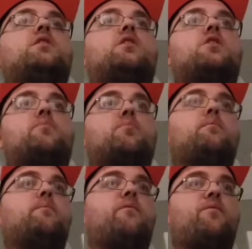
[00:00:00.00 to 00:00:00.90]
her
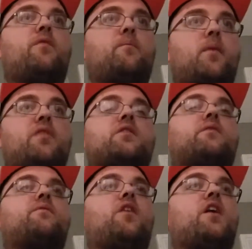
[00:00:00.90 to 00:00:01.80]
mother
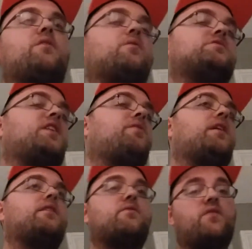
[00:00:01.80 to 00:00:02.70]
and father, which I
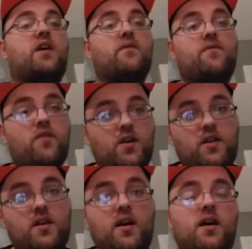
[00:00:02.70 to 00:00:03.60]
think is fucking funny.